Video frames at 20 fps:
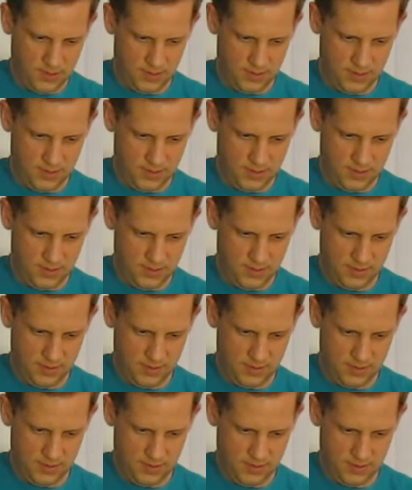
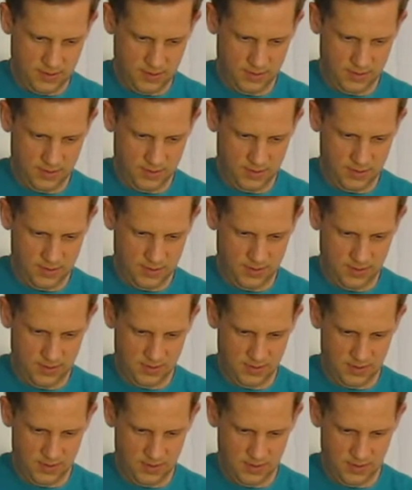
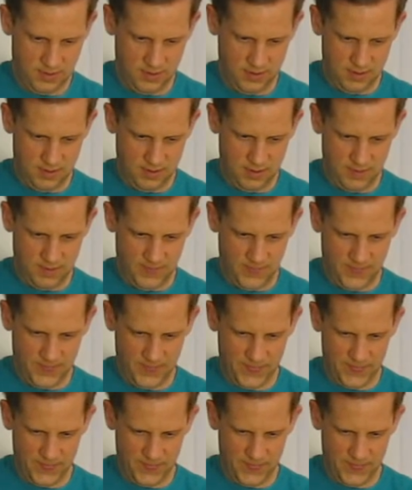(no one is talking)